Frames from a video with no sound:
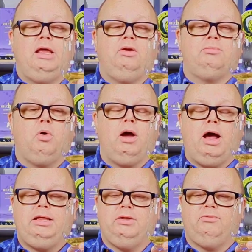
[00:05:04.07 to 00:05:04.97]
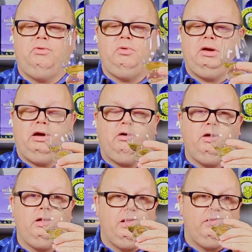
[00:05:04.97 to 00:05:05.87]
say there's more honey than fruit
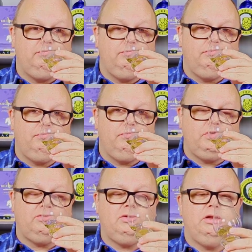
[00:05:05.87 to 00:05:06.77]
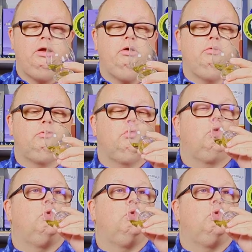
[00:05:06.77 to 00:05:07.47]
now, just in the nose.